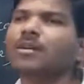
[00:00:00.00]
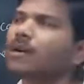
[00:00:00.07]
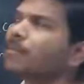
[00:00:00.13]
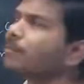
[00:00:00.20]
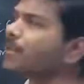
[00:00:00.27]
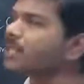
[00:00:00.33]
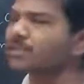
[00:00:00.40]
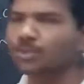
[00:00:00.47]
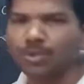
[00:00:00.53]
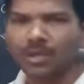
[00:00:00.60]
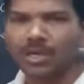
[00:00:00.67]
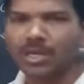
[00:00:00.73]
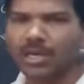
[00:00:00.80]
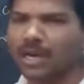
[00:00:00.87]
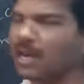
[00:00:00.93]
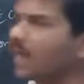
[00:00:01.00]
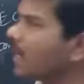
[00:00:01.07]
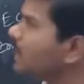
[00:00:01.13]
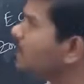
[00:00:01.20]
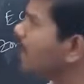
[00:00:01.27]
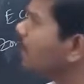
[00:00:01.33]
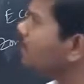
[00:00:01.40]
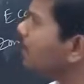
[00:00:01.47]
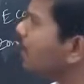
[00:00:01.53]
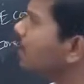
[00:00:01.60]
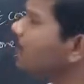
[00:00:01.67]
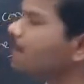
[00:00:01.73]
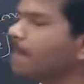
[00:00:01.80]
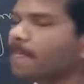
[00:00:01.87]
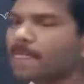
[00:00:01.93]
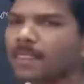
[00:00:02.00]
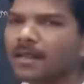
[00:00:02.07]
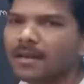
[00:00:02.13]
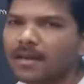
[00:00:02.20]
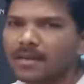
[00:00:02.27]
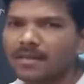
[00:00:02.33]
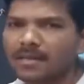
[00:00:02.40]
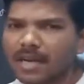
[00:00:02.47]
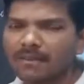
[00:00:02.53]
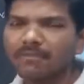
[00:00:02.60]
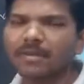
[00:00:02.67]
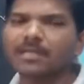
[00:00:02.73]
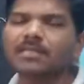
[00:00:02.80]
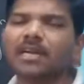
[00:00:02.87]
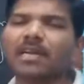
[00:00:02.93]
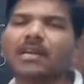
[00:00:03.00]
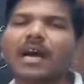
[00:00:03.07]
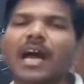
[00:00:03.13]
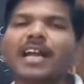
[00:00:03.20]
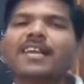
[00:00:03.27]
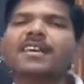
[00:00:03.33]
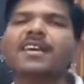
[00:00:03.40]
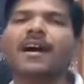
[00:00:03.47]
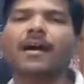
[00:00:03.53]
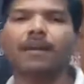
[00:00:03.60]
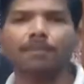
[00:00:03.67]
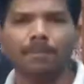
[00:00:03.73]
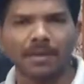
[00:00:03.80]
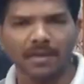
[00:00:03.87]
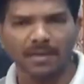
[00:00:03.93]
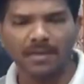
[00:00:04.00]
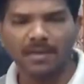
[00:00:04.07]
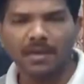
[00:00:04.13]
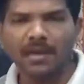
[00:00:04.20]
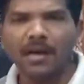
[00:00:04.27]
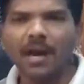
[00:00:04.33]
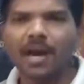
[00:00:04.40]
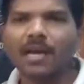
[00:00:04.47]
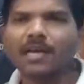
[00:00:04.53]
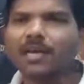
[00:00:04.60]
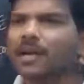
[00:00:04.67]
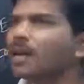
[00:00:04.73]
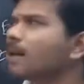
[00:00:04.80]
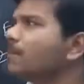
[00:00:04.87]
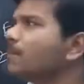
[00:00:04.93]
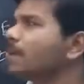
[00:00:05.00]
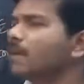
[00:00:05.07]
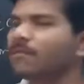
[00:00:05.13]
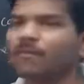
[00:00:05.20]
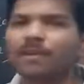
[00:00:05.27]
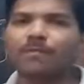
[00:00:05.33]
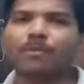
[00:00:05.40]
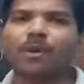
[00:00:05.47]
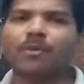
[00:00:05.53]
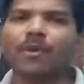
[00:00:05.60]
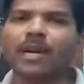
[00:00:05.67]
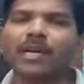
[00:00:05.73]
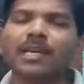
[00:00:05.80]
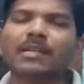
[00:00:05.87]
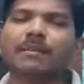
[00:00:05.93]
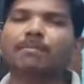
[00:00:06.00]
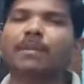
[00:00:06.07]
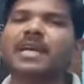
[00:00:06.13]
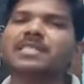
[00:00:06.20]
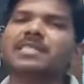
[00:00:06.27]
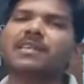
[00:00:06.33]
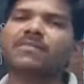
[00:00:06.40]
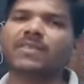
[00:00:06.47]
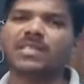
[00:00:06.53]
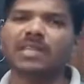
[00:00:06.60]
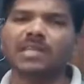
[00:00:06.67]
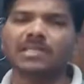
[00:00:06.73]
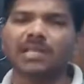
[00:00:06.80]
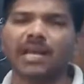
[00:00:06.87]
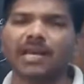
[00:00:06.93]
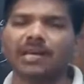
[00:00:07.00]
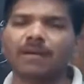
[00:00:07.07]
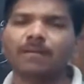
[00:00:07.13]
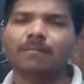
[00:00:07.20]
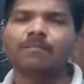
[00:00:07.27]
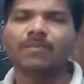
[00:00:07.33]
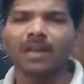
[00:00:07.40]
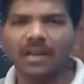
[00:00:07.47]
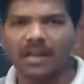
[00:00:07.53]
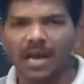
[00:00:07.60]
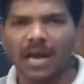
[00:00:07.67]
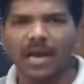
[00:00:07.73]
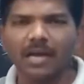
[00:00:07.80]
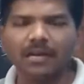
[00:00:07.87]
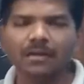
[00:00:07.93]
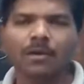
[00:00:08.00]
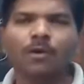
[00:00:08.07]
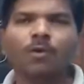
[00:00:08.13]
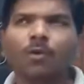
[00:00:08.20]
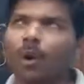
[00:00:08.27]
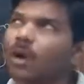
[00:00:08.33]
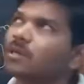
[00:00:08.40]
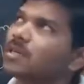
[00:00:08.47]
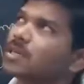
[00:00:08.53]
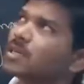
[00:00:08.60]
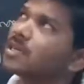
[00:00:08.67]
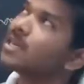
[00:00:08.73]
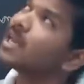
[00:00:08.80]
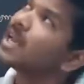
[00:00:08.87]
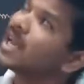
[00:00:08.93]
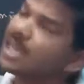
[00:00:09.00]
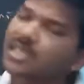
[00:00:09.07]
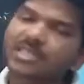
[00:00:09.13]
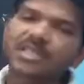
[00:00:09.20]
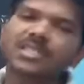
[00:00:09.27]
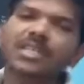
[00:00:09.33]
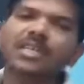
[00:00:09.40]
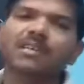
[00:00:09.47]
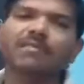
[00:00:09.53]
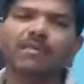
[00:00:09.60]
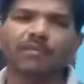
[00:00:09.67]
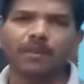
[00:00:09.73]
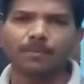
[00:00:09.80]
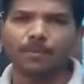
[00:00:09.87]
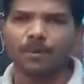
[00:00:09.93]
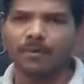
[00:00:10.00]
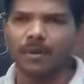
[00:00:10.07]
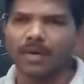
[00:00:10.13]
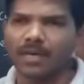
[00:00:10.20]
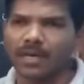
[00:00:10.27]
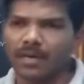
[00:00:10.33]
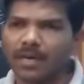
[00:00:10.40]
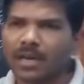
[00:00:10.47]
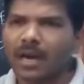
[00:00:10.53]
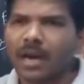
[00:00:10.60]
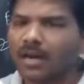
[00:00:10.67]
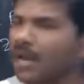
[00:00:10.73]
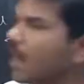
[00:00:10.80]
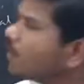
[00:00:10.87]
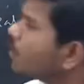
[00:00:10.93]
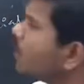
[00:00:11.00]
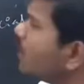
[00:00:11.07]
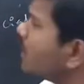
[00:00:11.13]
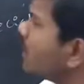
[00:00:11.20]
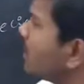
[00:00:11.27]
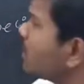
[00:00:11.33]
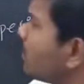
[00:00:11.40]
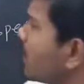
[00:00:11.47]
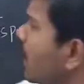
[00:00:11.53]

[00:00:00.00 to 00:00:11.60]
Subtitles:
companies to India. Example that we said IKEA company we provided the basic facilities like land, water, electricity we were provided. Not only that, but